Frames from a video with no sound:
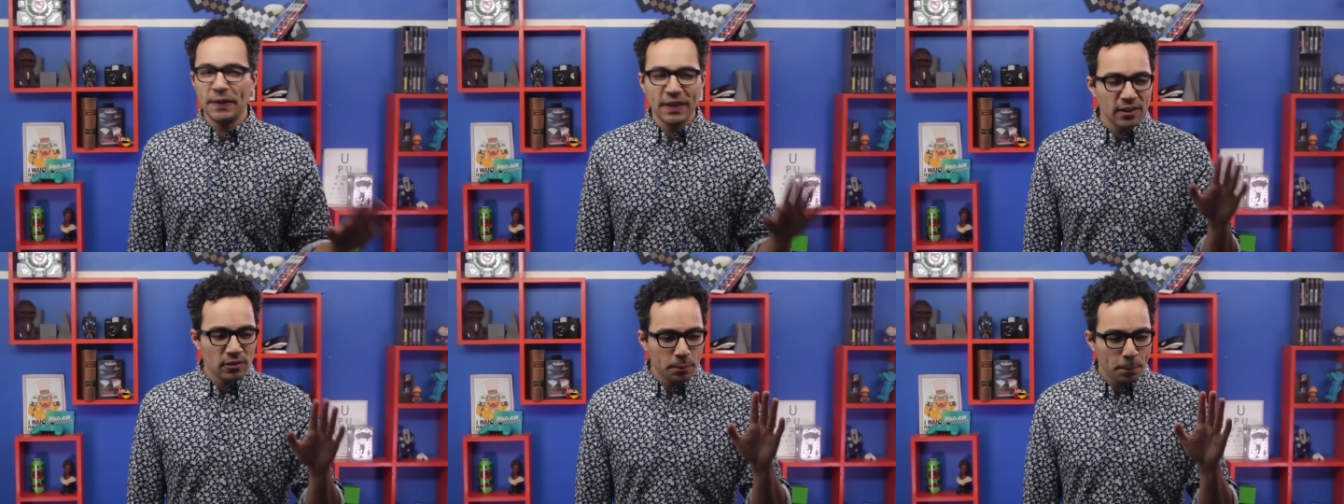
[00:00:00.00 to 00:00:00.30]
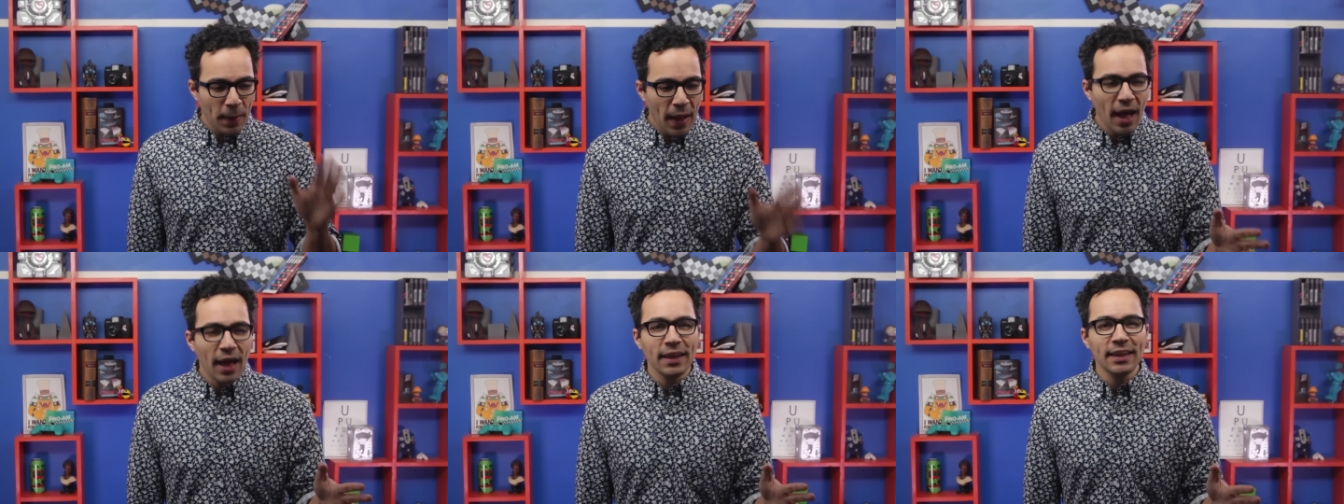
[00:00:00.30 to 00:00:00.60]
because
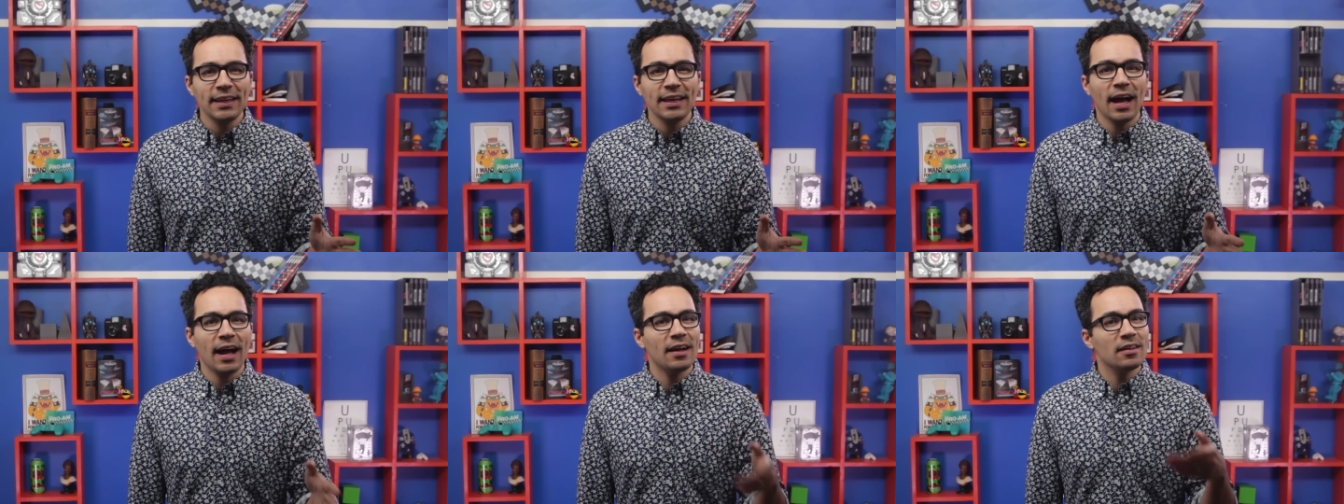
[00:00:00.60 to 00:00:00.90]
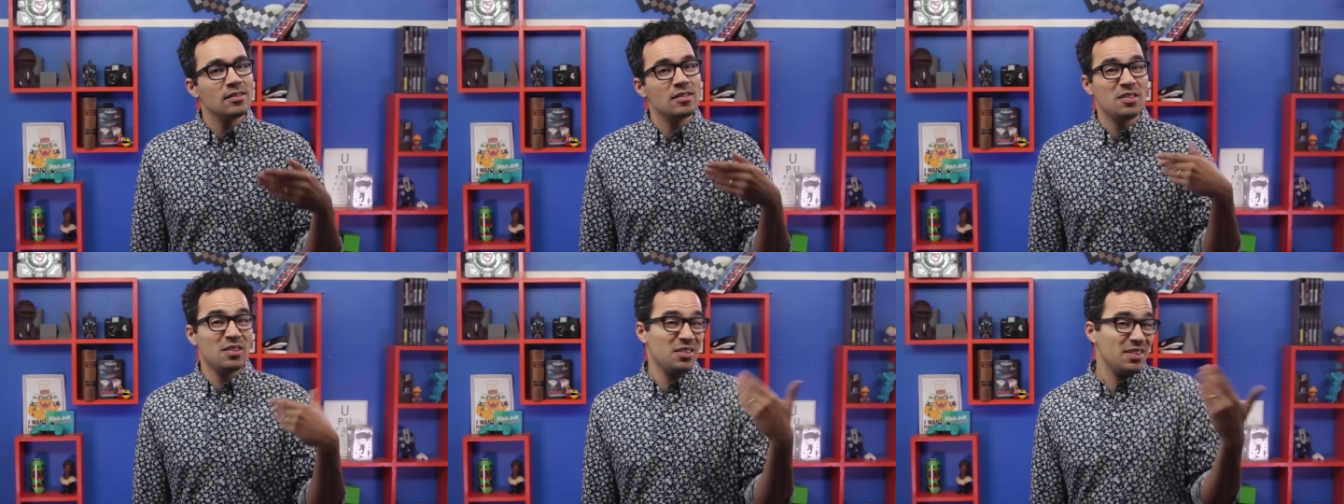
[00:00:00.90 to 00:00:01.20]

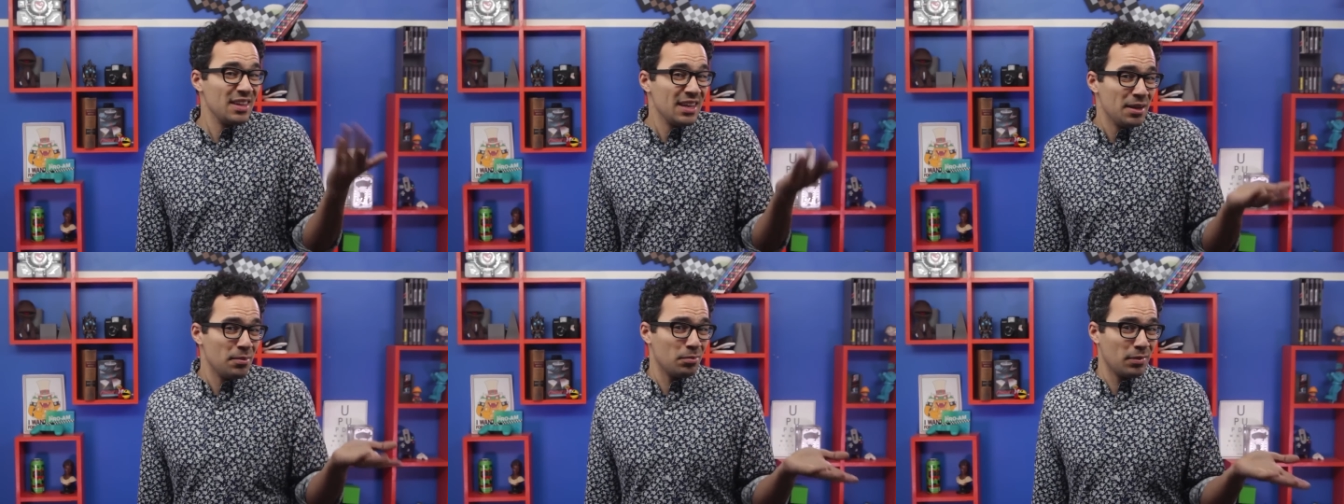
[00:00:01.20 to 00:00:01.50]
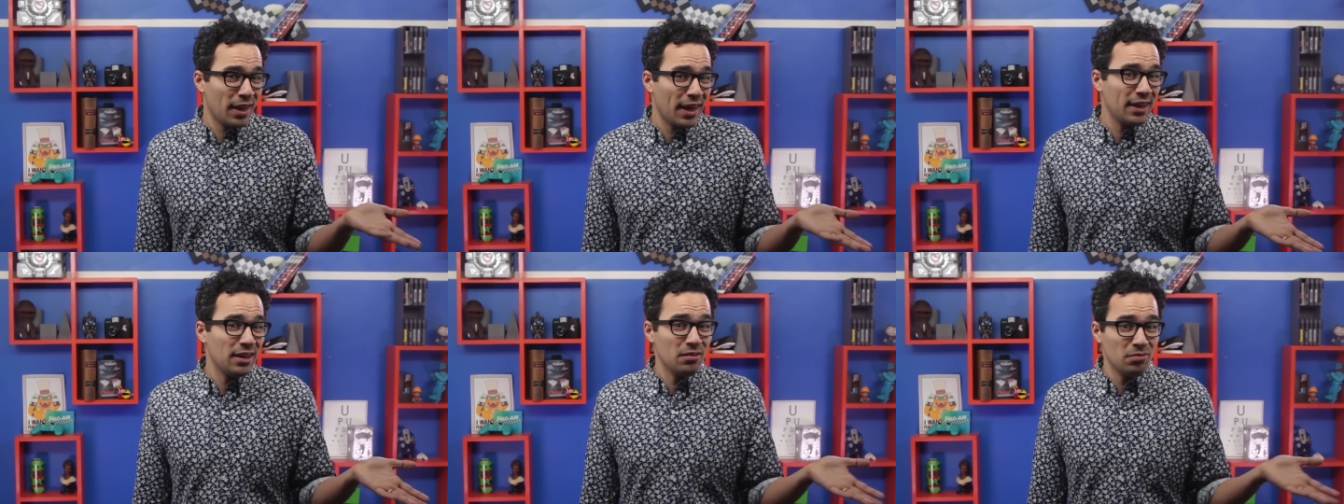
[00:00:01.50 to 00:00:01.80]
polygons seem
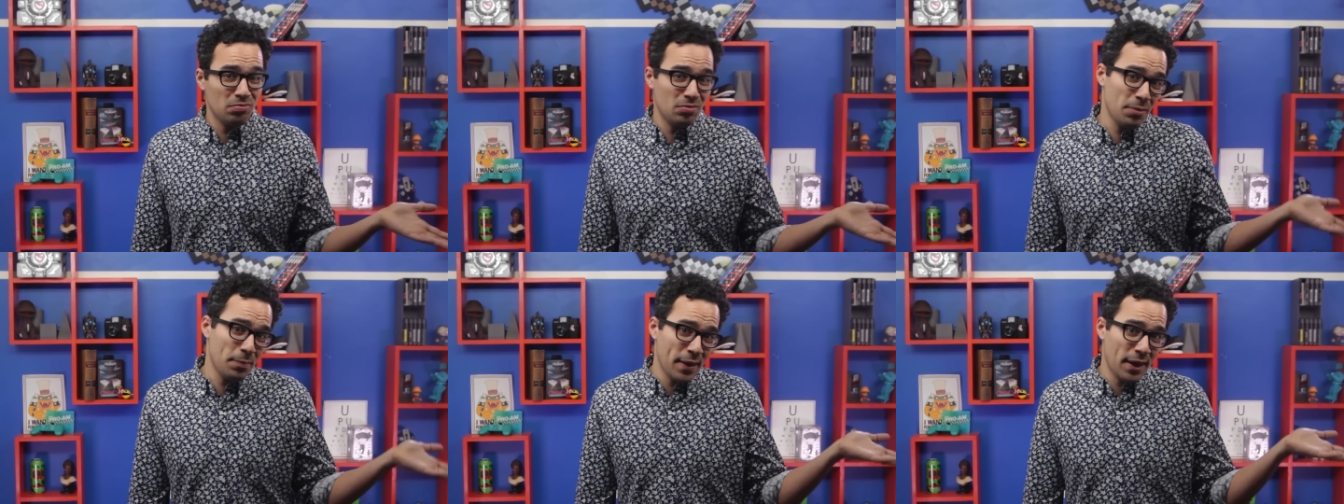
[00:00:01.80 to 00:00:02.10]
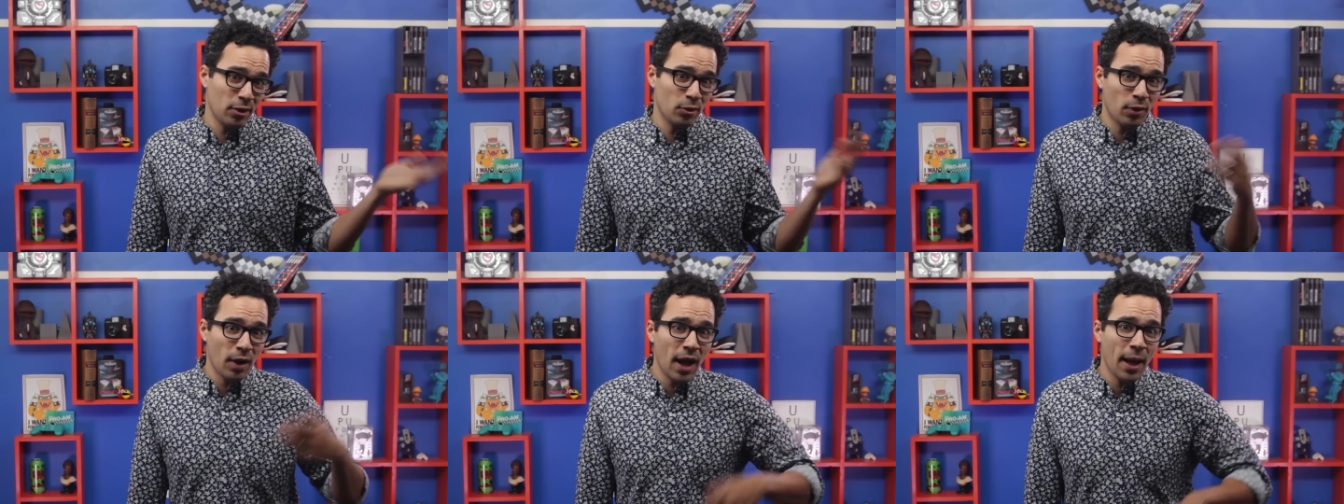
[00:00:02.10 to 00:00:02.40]
like the
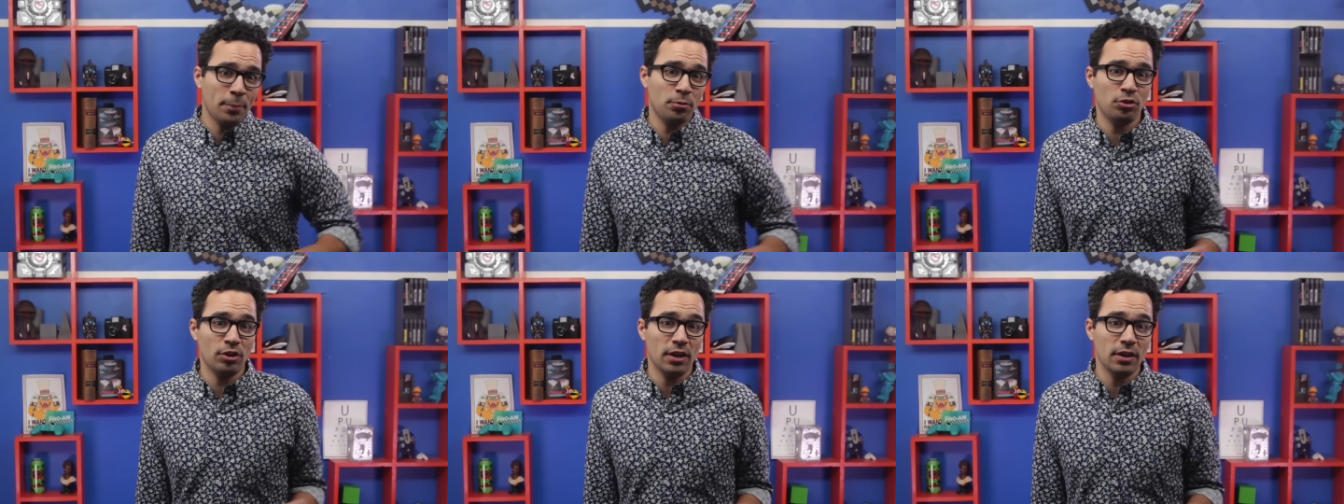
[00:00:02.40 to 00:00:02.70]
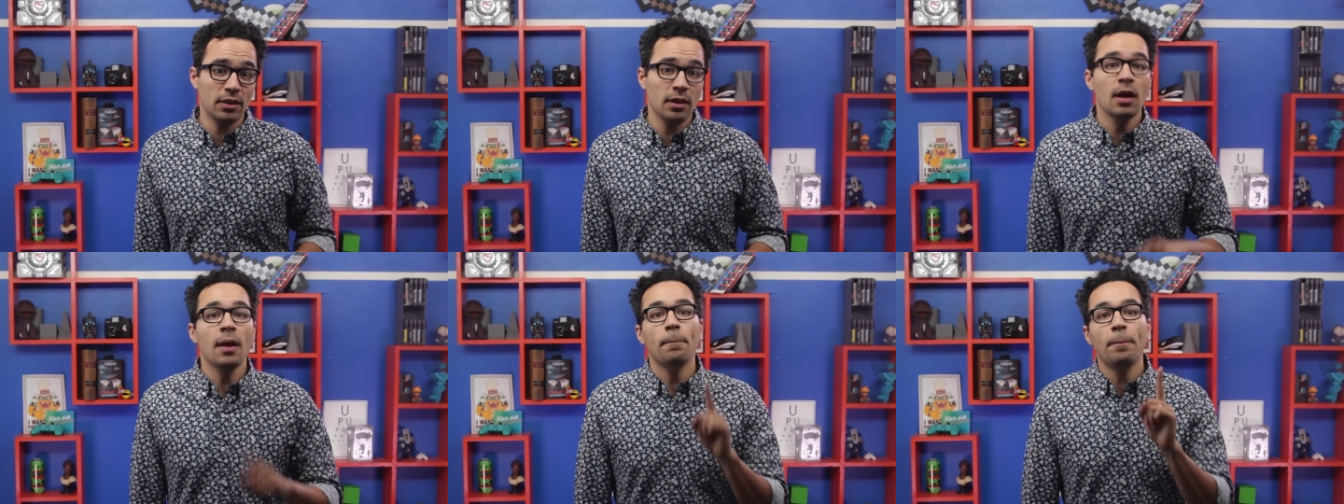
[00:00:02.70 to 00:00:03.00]
better
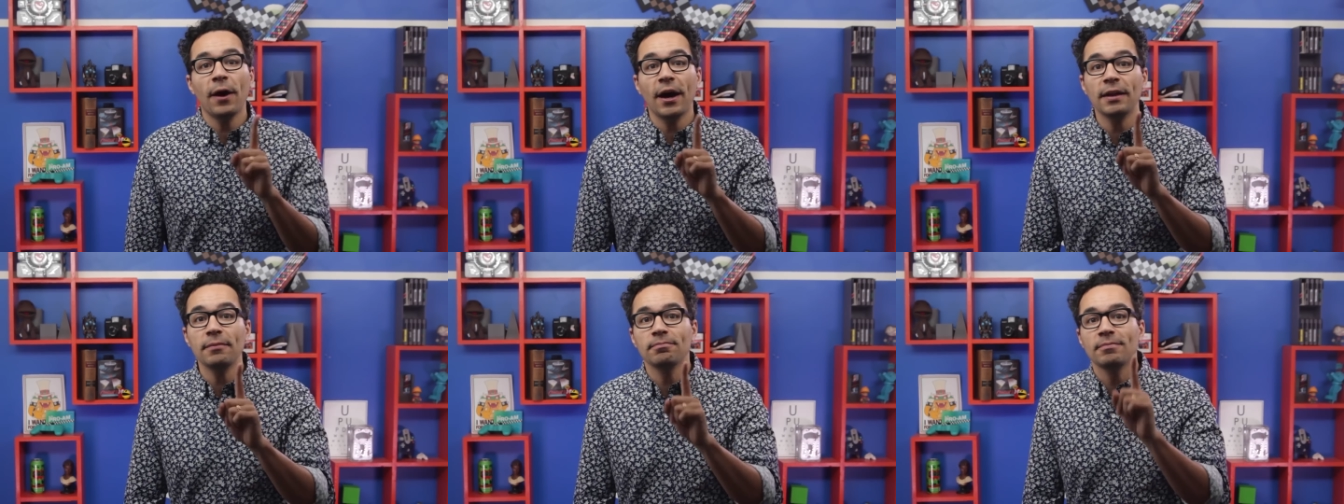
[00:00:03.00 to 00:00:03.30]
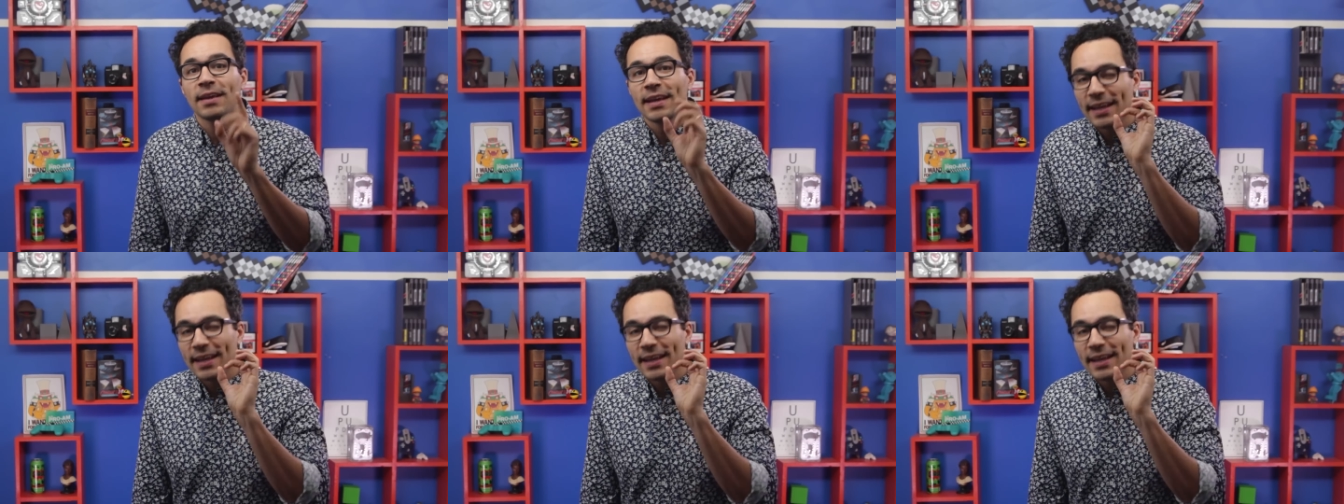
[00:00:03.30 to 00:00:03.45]
option. But